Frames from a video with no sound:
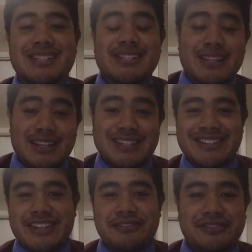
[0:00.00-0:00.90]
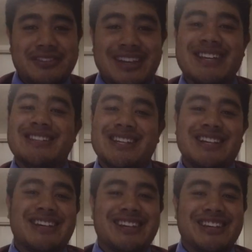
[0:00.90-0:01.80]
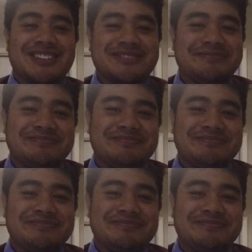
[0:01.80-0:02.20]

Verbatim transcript: Stay safe and take care.